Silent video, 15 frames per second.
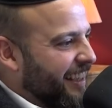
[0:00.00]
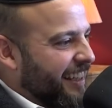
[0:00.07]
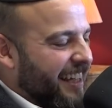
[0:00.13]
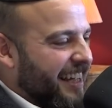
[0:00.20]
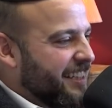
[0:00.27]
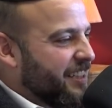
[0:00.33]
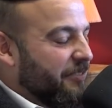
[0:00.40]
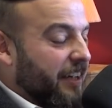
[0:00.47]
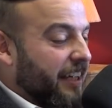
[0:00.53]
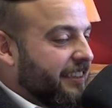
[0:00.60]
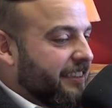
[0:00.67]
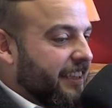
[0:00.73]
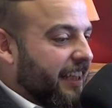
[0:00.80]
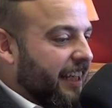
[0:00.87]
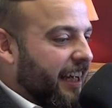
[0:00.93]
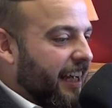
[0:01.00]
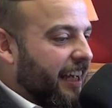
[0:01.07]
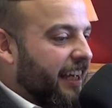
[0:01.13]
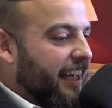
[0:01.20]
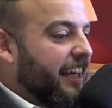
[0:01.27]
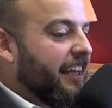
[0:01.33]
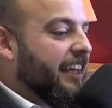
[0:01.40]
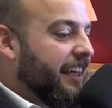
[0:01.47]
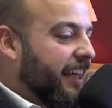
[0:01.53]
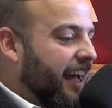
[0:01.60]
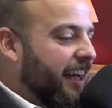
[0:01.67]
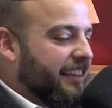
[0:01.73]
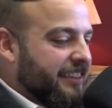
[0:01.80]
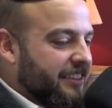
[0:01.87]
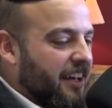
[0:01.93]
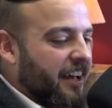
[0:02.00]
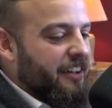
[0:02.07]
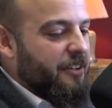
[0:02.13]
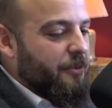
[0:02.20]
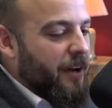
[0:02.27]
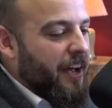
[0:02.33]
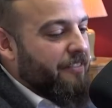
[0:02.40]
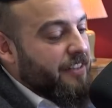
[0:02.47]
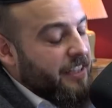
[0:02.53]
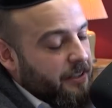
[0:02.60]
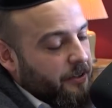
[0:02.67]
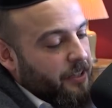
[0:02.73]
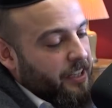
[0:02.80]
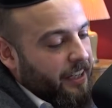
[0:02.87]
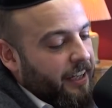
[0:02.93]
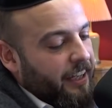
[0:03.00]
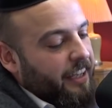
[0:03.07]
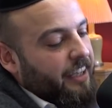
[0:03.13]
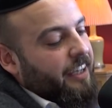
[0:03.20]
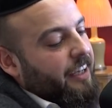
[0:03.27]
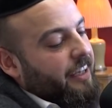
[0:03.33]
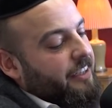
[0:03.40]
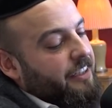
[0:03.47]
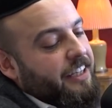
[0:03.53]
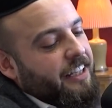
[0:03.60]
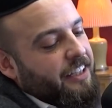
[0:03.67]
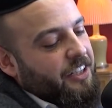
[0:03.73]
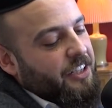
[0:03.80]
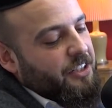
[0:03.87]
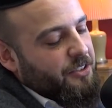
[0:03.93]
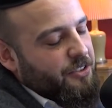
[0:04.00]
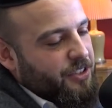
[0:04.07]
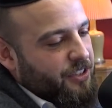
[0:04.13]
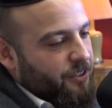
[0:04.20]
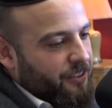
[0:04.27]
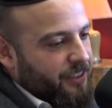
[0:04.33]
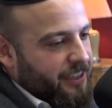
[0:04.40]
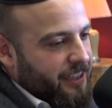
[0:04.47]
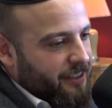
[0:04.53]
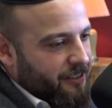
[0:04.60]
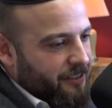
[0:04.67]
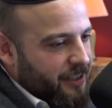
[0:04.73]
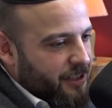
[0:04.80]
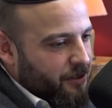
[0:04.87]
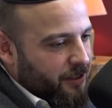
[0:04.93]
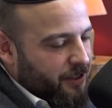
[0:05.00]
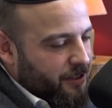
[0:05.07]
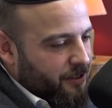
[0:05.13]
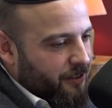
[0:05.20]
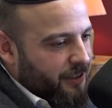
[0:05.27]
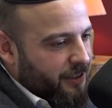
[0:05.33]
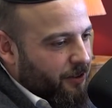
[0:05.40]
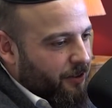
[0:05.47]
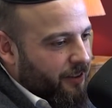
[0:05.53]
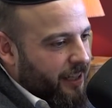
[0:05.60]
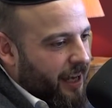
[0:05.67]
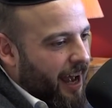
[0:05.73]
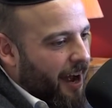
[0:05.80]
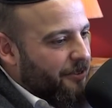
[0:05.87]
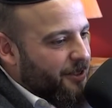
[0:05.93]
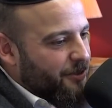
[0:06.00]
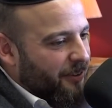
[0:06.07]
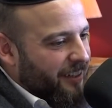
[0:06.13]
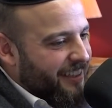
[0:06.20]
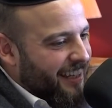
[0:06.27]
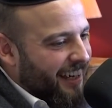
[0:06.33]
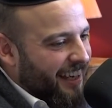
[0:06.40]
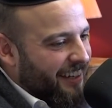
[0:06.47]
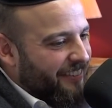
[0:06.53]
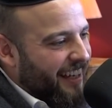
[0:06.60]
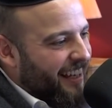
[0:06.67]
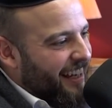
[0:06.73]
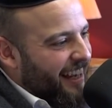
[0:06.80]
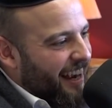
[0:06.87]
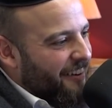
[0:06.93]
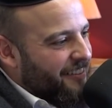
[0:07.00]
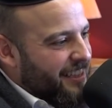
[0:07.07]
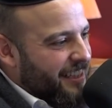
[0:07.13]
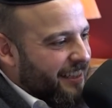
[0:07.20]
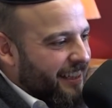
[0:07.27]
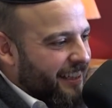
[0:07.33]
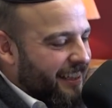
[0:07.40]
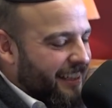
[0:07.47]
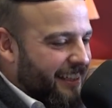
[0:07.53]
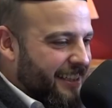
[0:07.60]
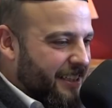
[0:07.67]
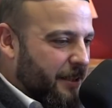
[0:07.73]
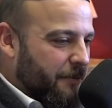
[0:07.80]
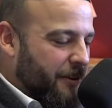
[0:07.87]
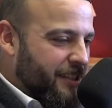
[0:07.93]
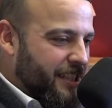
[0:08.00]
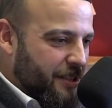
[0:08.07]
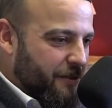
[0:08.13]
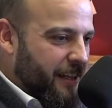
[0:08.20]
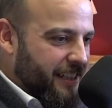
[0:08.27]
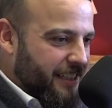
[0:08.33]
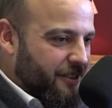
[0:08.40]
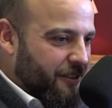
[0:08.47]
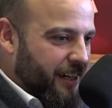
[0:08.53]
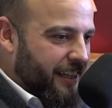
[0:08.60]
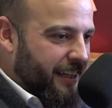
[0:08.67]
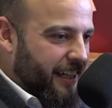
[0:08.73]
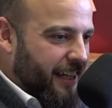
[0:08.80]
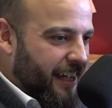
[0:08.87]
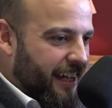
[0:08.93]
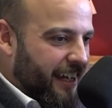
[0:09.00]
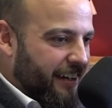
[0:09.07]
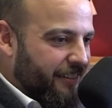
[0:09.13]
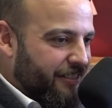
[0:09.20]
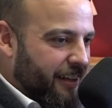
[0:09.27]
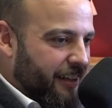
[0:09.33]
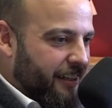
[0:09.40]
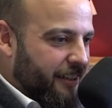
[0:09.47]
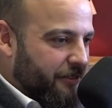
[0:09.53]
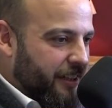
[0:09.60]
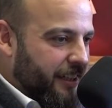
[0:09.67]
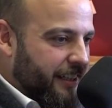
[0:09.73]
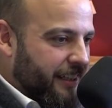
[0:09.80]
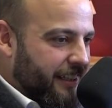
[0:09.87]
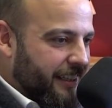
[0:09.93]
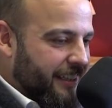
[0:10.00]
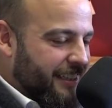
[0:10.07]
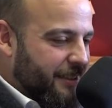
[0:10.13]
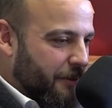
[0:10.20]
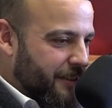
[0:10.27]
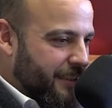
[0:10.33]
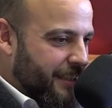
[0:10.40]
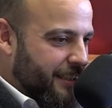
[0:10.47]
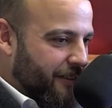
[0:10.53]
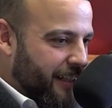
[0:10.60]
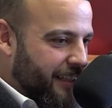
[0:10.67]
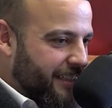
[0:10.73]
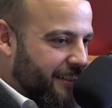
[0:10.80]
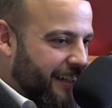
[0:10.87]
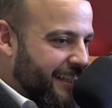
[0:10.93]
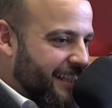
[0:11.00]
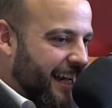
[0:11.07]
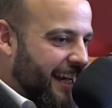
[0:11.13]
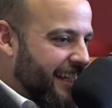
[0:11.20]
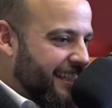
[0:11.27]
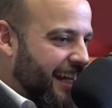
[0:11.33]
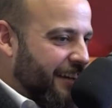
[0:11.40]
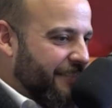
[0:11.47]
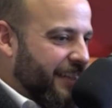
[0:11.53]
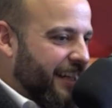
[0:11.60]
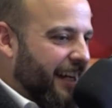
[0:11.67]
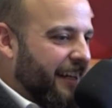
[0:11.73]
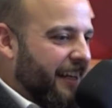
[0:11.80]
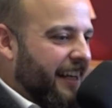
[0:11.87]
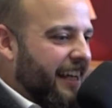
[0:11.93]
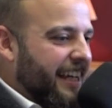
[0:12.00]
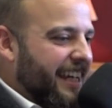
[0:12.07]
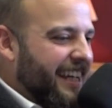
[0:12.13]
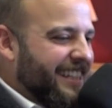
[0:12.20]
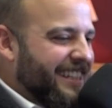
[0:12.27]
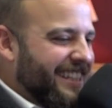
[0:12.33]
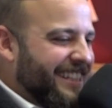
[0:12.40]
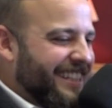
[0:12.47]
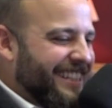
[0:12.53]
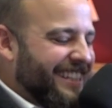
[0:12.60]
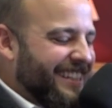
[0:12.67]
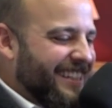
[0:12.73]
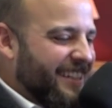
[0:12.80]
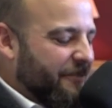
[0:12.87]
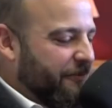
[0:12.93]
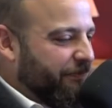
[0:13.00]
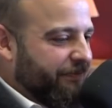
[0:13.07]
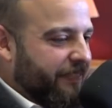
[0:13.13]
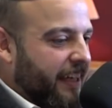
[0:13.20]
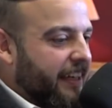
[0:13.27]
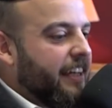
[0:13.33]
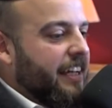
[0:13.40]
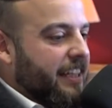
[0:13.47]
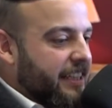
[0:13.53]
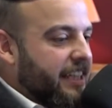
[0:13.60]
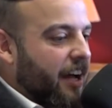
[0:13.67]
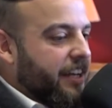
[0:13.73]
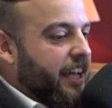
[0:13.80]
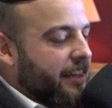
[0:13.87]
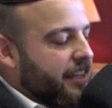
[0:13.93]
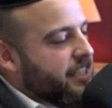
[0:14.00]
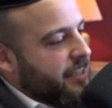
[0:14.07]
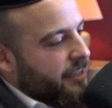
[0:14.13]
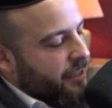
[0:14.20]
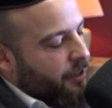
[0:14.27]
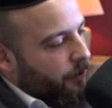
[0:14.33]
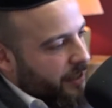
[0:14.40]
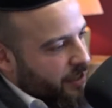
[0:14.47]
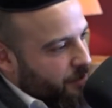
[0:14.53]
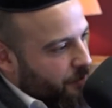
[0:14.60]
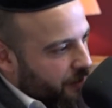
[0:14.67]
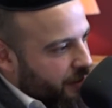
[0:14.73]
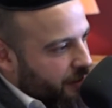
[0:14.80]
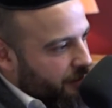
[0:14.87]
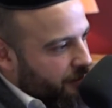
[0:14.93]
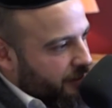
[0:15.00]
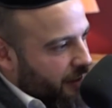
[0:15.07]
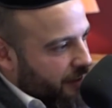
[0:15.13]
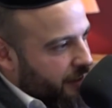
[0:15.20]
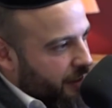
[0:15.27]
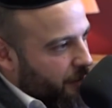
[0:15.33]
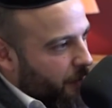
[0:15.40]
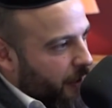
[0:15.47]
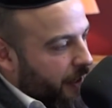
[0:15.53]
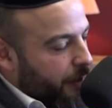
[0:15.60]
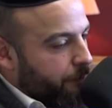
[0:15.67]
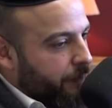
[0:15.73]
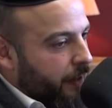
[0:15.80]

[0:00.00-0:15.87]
That's amazing. Yeah, so you could do stories. You could do Israel stories all day. I was one time. I was in the. This is the most Israeli story I think I have on what it. This is the most Israeli story. It's not even a. It's just. See, okay, this is a great story to use. I'll tell you why.